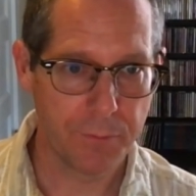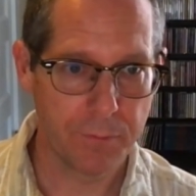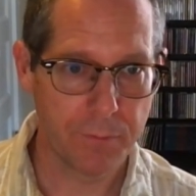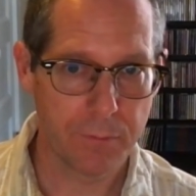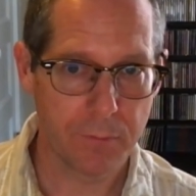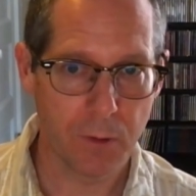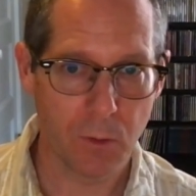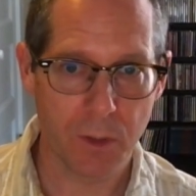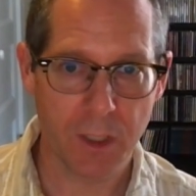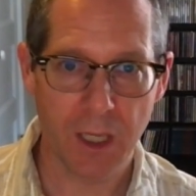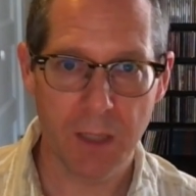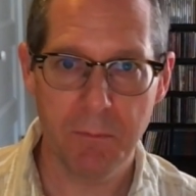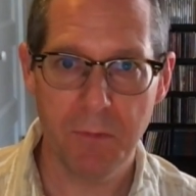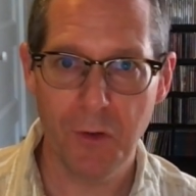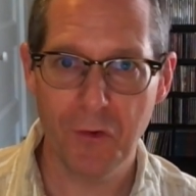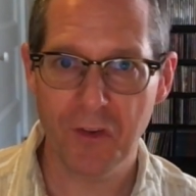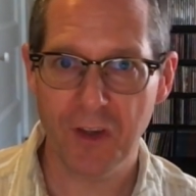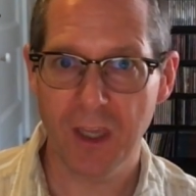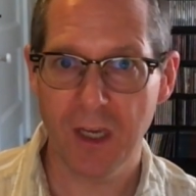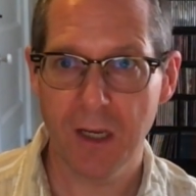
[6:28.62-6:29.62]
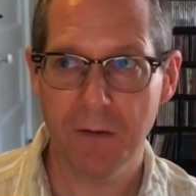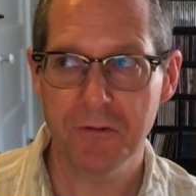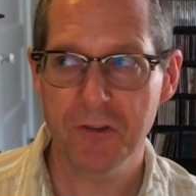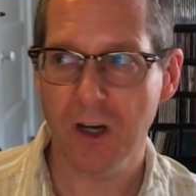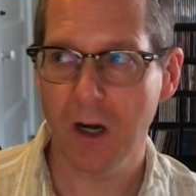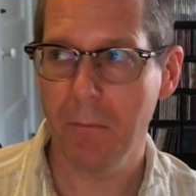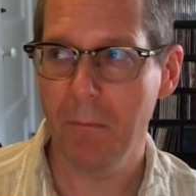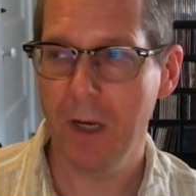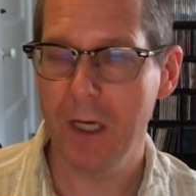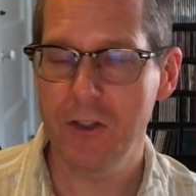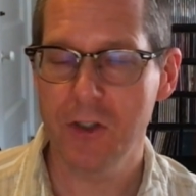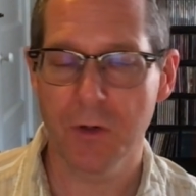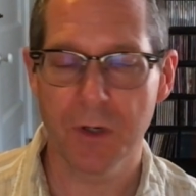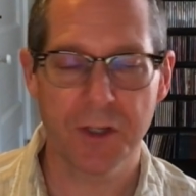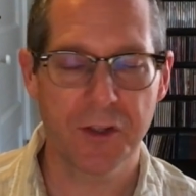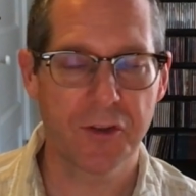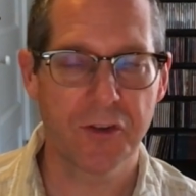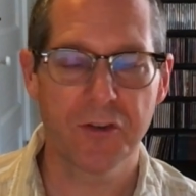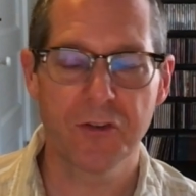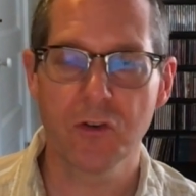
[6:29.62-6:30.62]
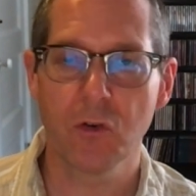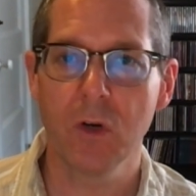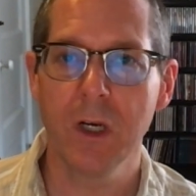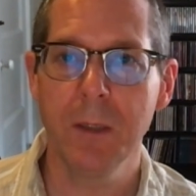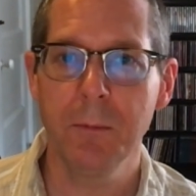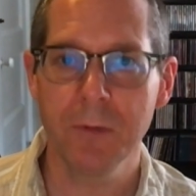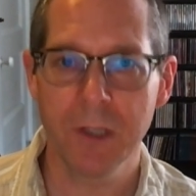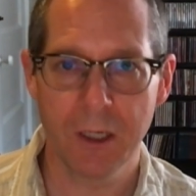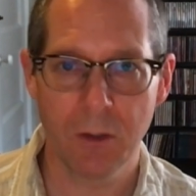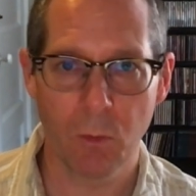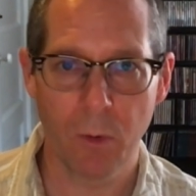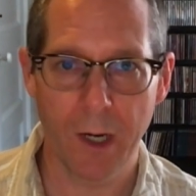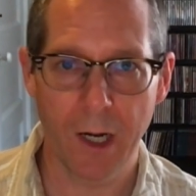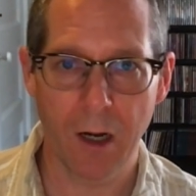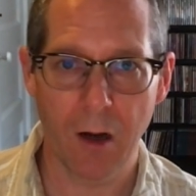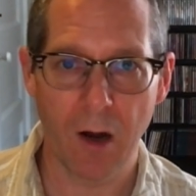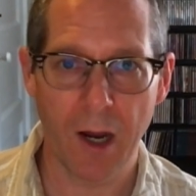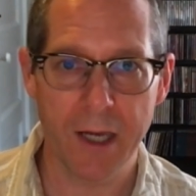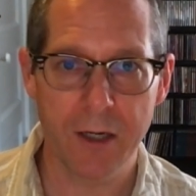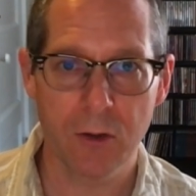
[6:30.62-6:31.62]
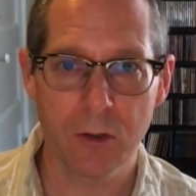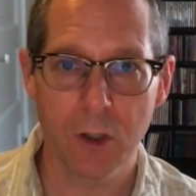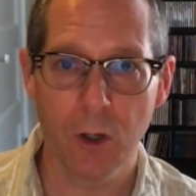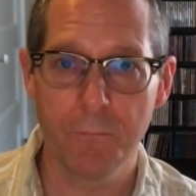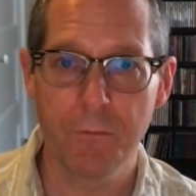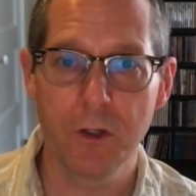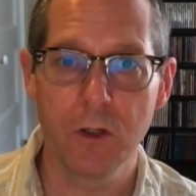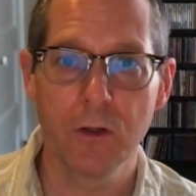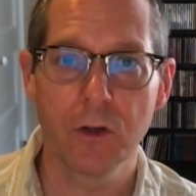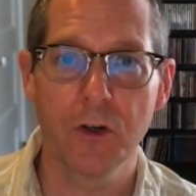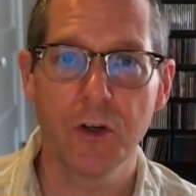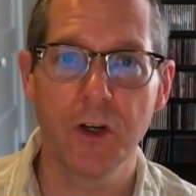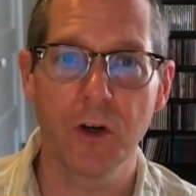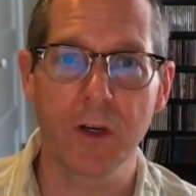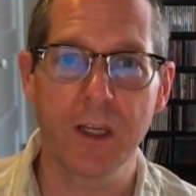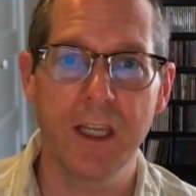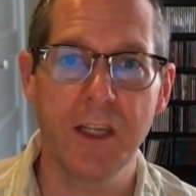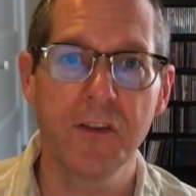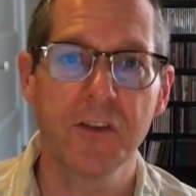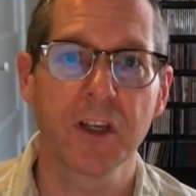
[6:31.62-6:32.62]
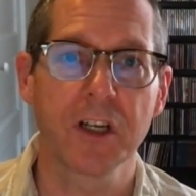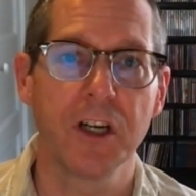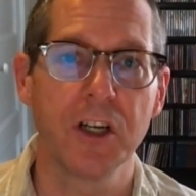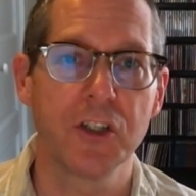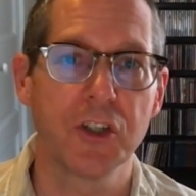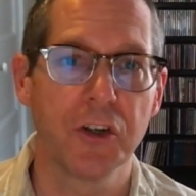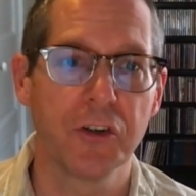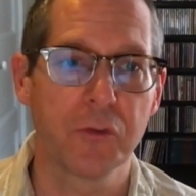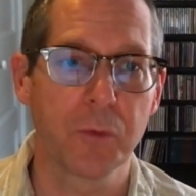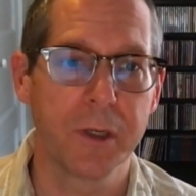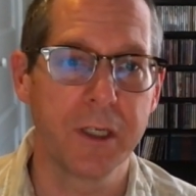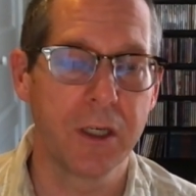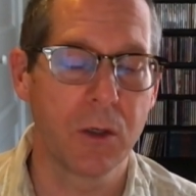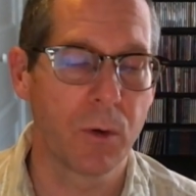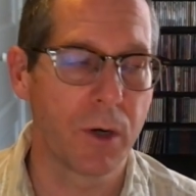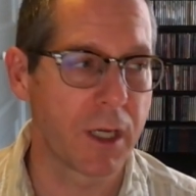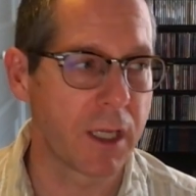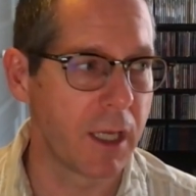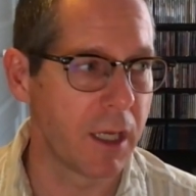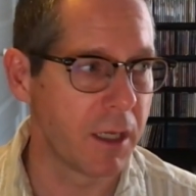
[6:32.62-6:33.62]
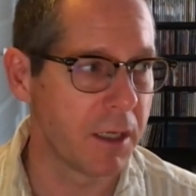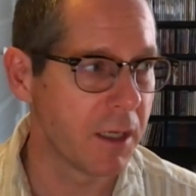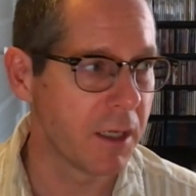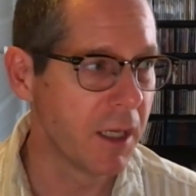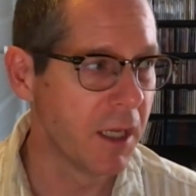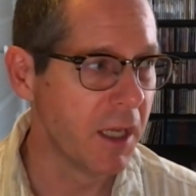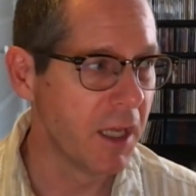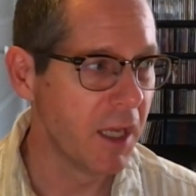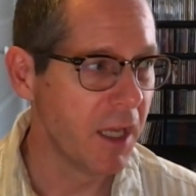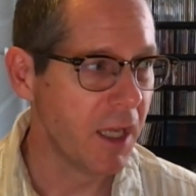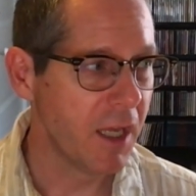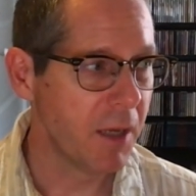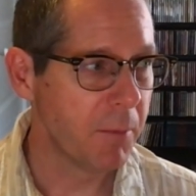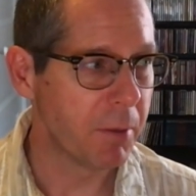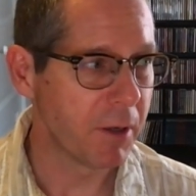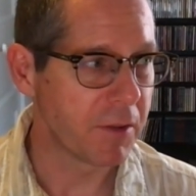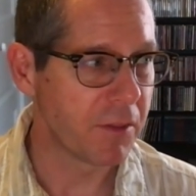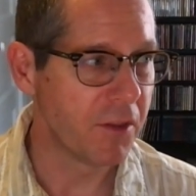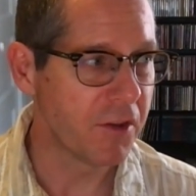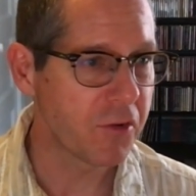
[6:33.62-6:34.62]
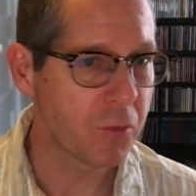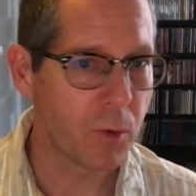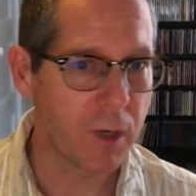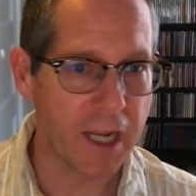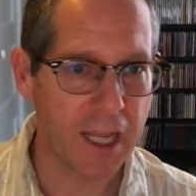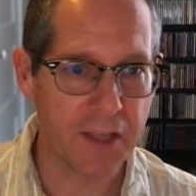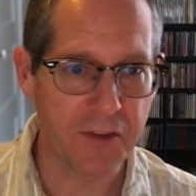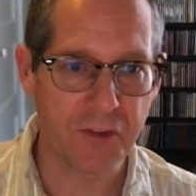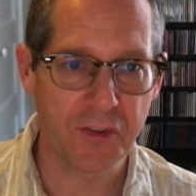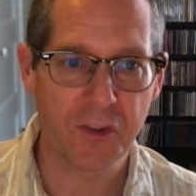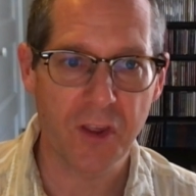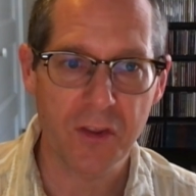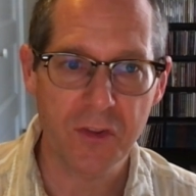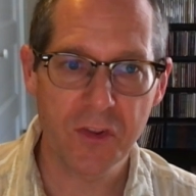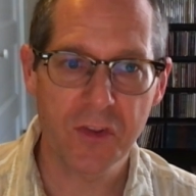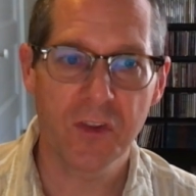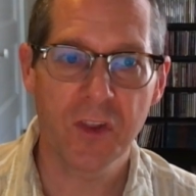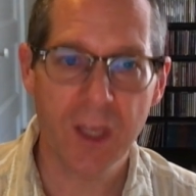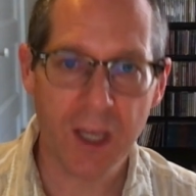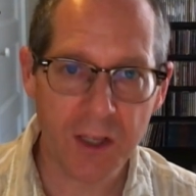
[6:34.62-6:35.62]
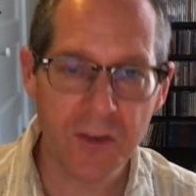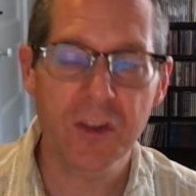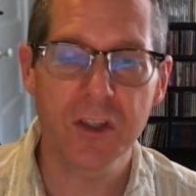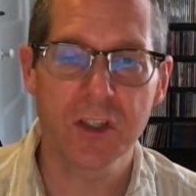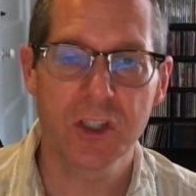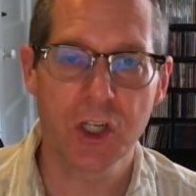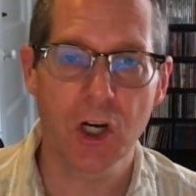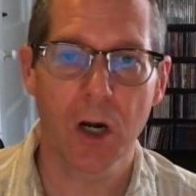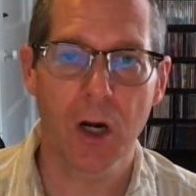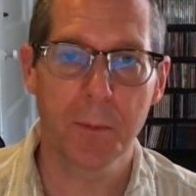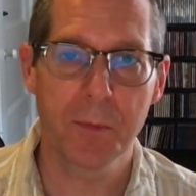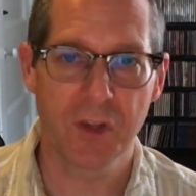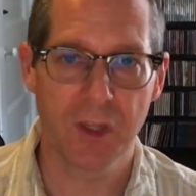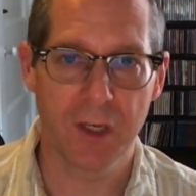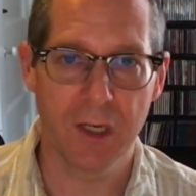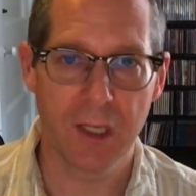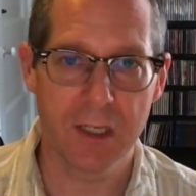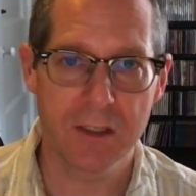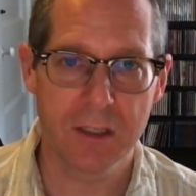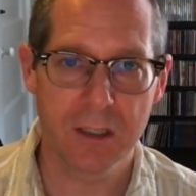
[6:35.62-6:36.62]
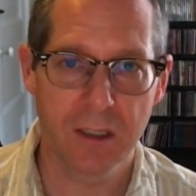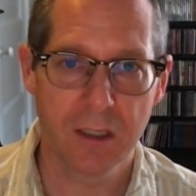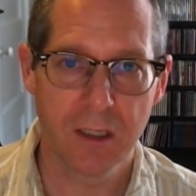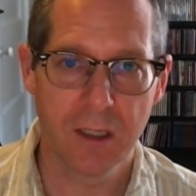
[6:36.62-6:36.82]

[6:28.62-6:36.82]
Okay, music in F sharp major, extremely rare. I don't know if you learned your key signatures when you were a kid, but this one has 6 sharps in it.